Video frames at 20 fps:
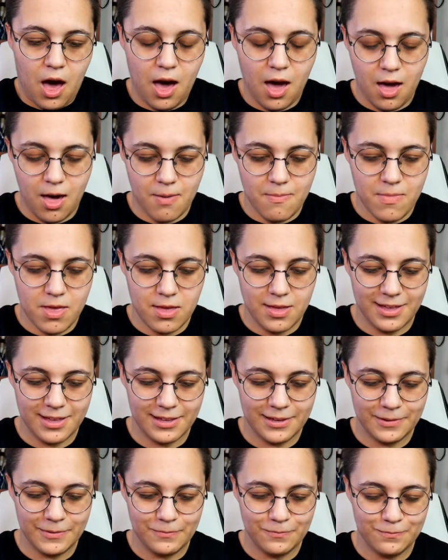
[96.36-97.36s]
Um,
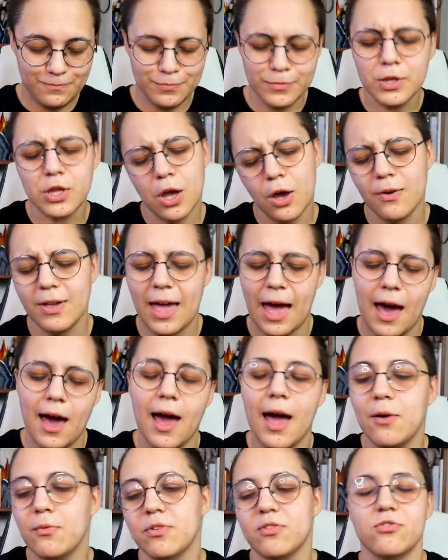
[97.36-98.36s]
no, yeah,
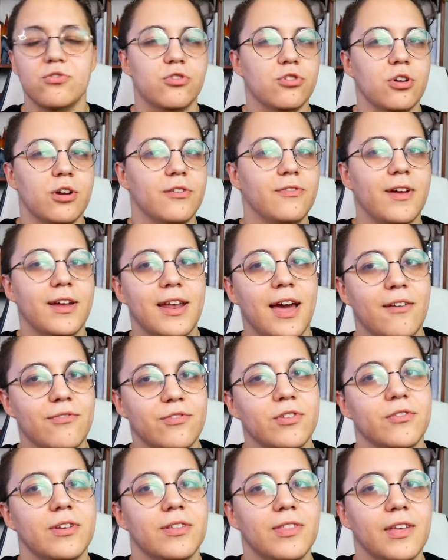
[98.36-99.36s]
I wasn't sure if I'd have
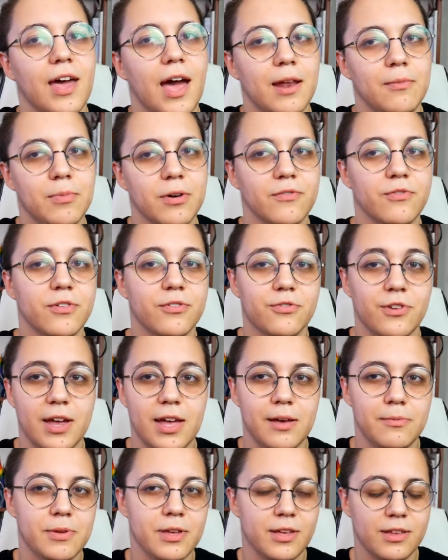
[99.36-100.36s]
to read the guidebook for
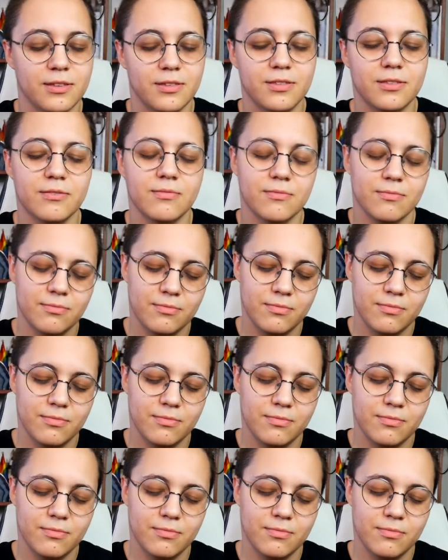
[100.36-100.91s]
Freya because